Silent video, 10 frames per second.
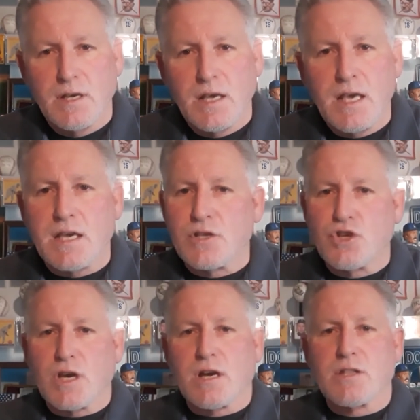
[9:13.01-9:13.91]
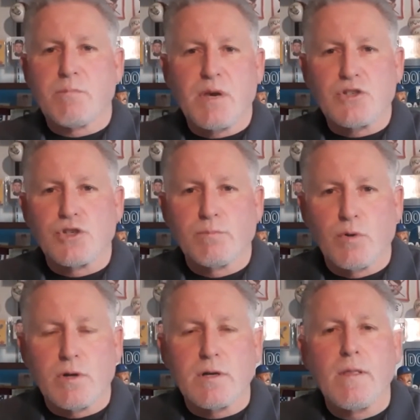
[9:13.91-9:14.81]
He can check on the picture
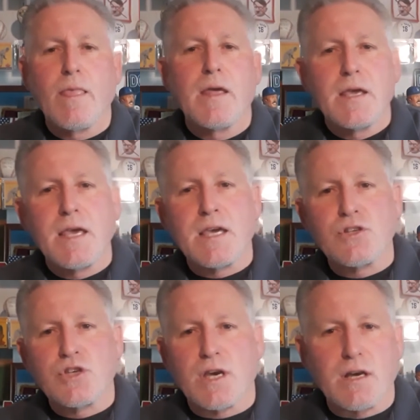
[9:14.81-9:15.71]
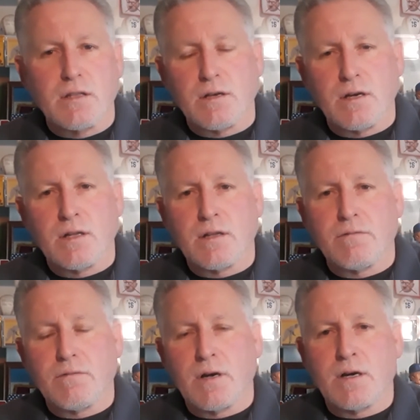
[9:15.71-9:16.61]
board, he can check on
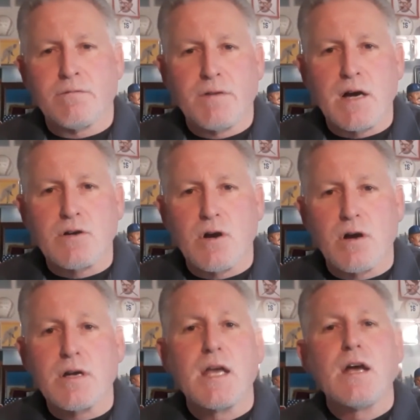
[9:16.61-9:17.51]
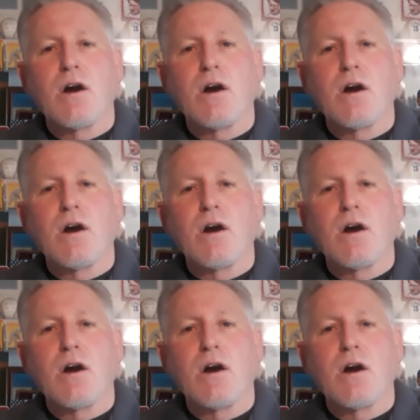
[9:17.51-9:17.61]
the file card,